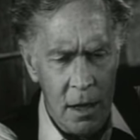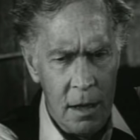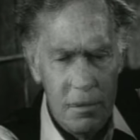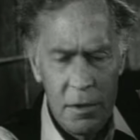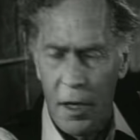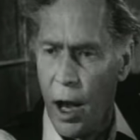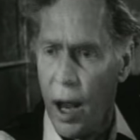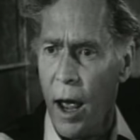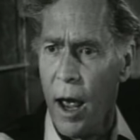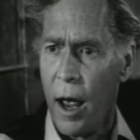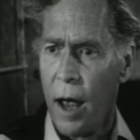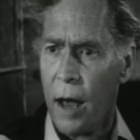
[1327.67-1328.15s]

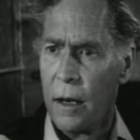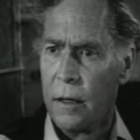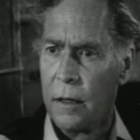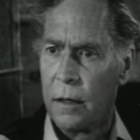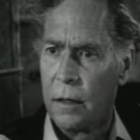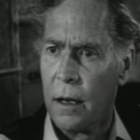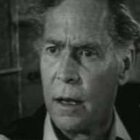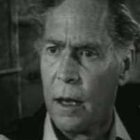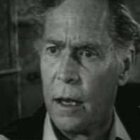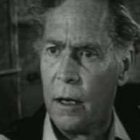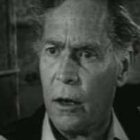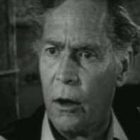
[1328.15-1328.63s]
Besides,
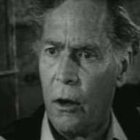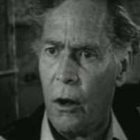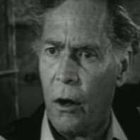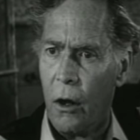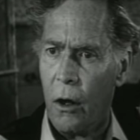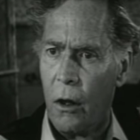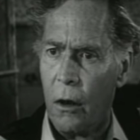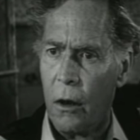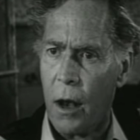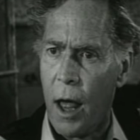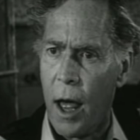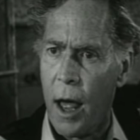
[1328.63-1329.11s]
they ain't
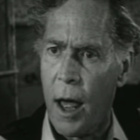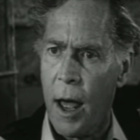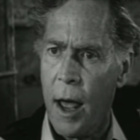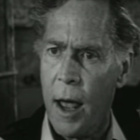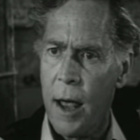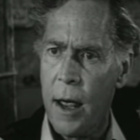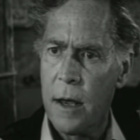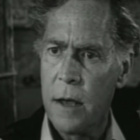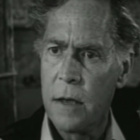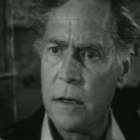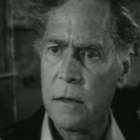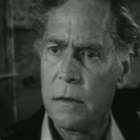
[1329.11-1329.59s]
all
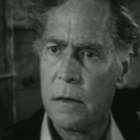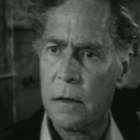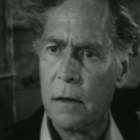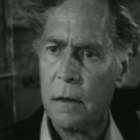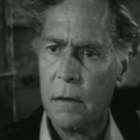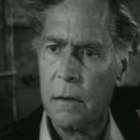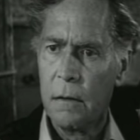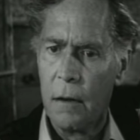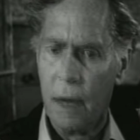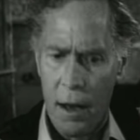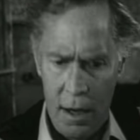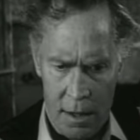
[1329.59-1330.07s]
lies.
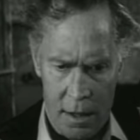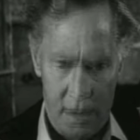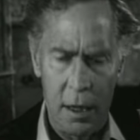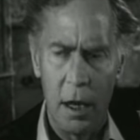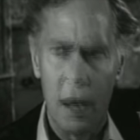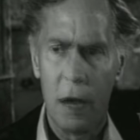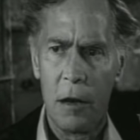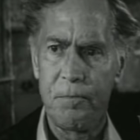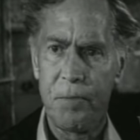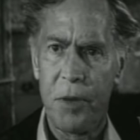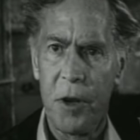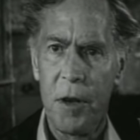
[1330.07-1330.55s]
I
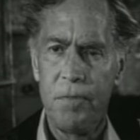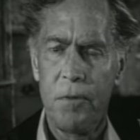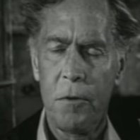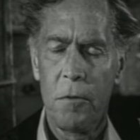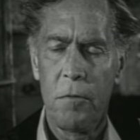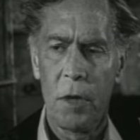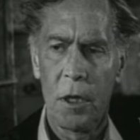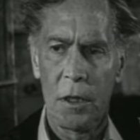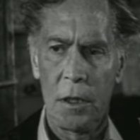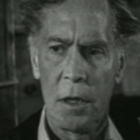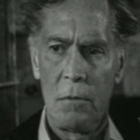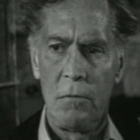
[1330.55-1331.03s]
tell people
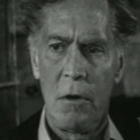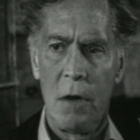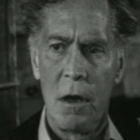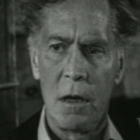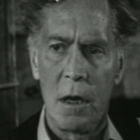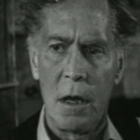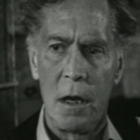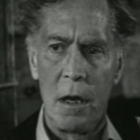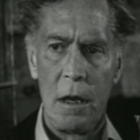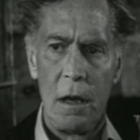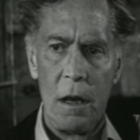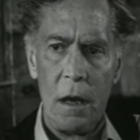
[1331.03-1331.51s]
what they
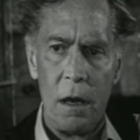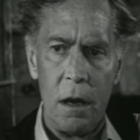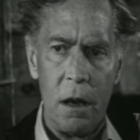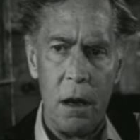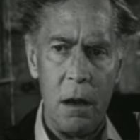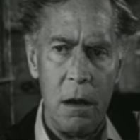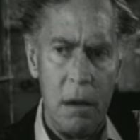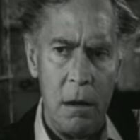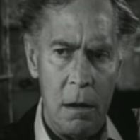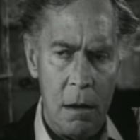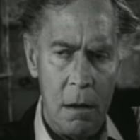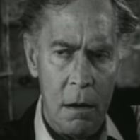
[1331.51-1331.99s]
want to
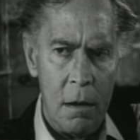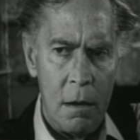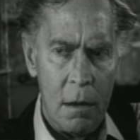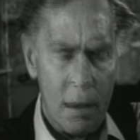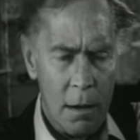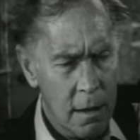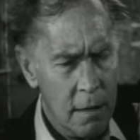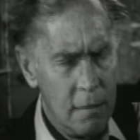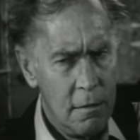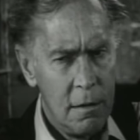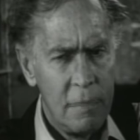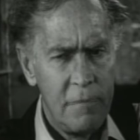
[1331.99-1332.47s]
hear.
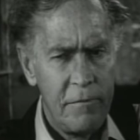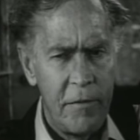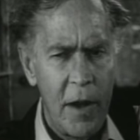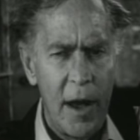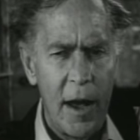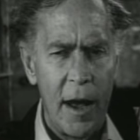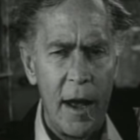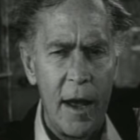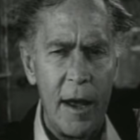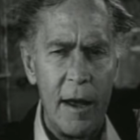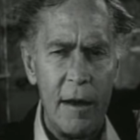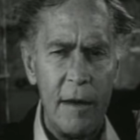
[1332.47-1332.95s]
I
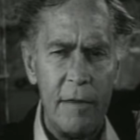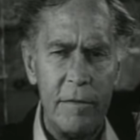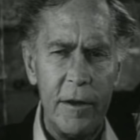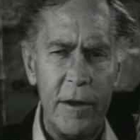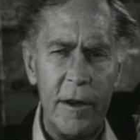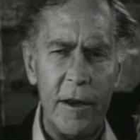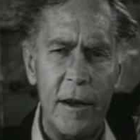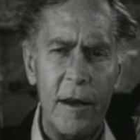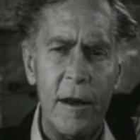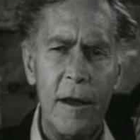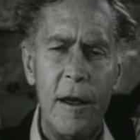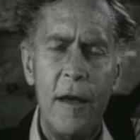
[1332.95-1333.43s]
revive
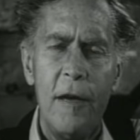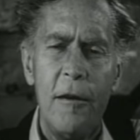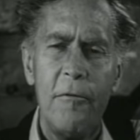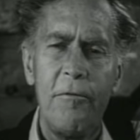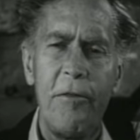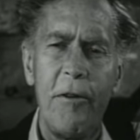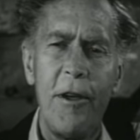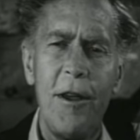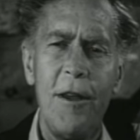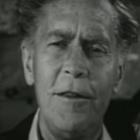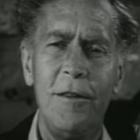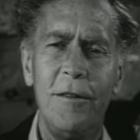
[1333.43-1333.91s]
their
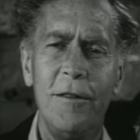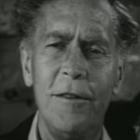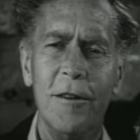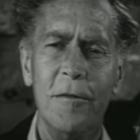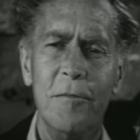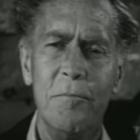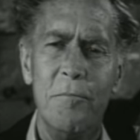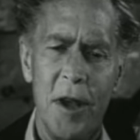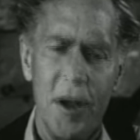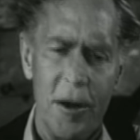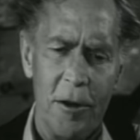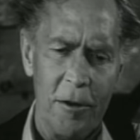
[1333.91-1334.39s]
faith
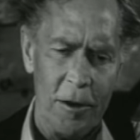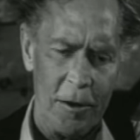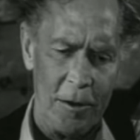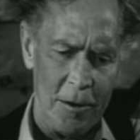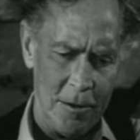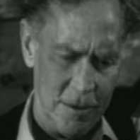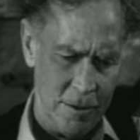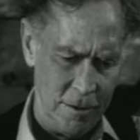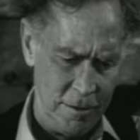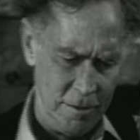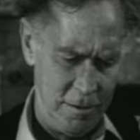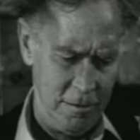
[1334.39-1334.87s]
in
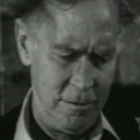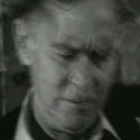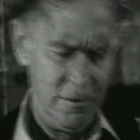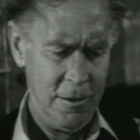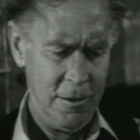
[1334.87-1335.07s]
miracles.